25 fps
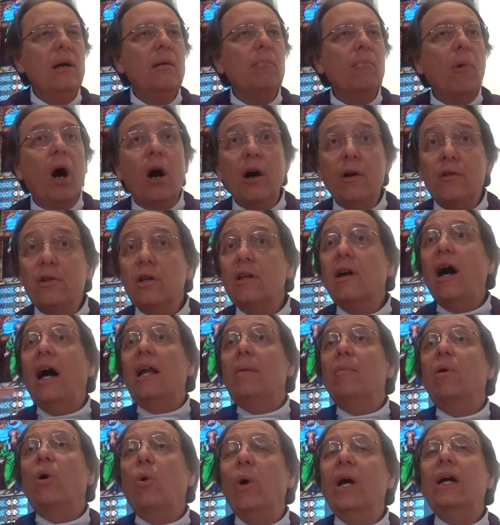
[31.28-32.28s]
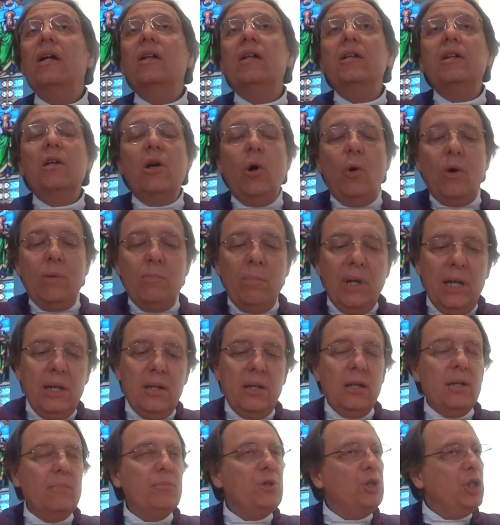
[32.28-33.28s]
Martha got up quickly to go and meet
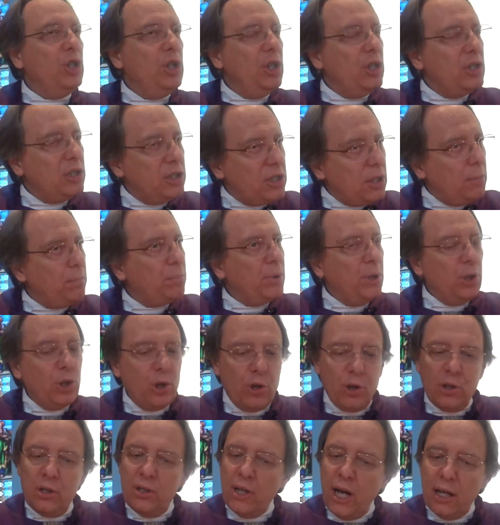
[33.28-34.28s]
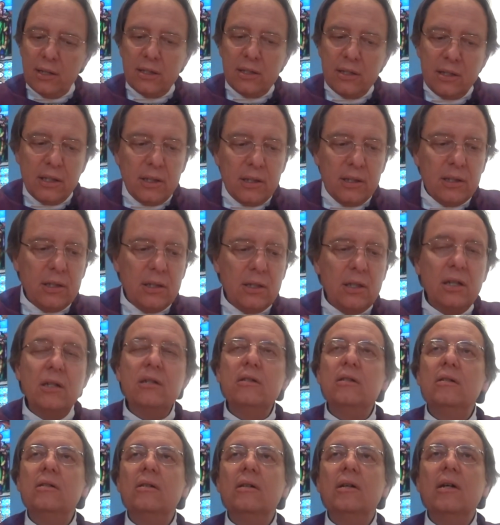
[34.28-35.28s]
him. She simply could not sit
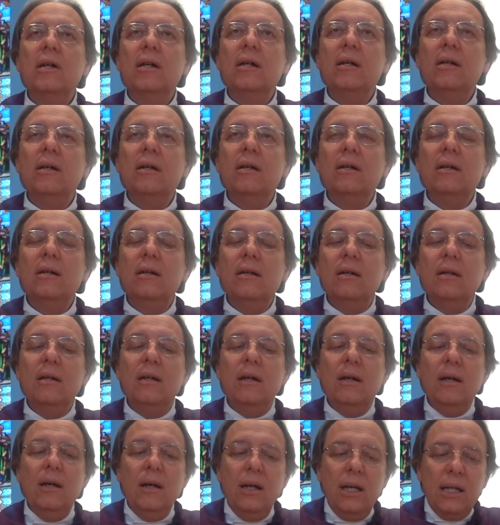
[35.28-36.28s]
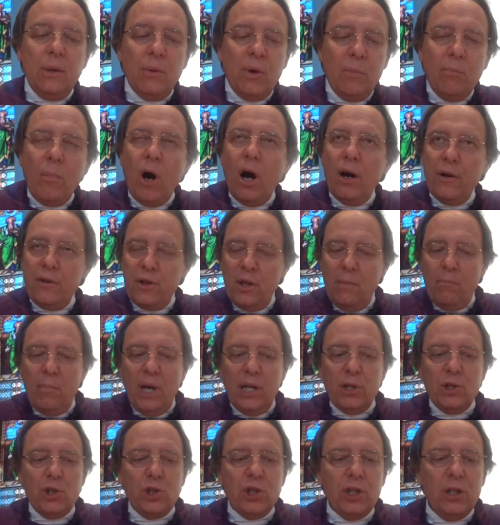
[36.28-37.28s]
still. When Martha
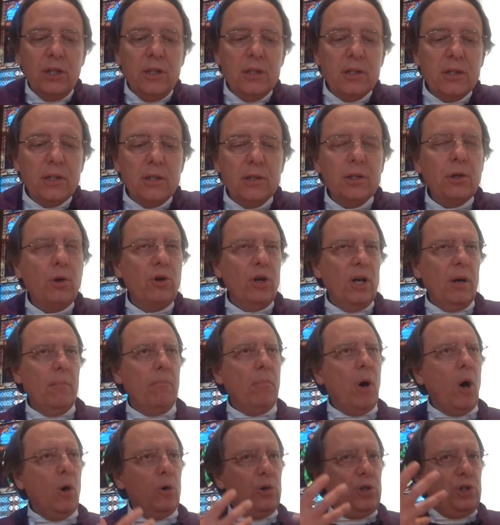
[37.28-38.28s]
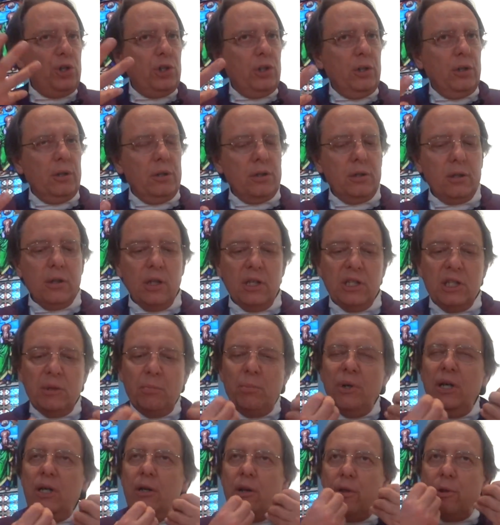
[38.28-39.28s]
met Jesus, her emotions
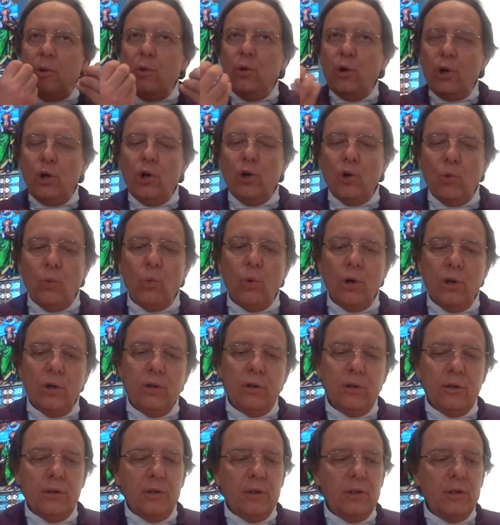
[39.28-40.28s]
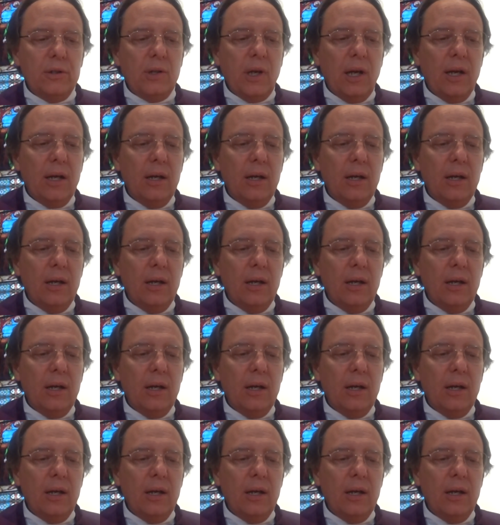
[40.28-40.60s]
speak through her words.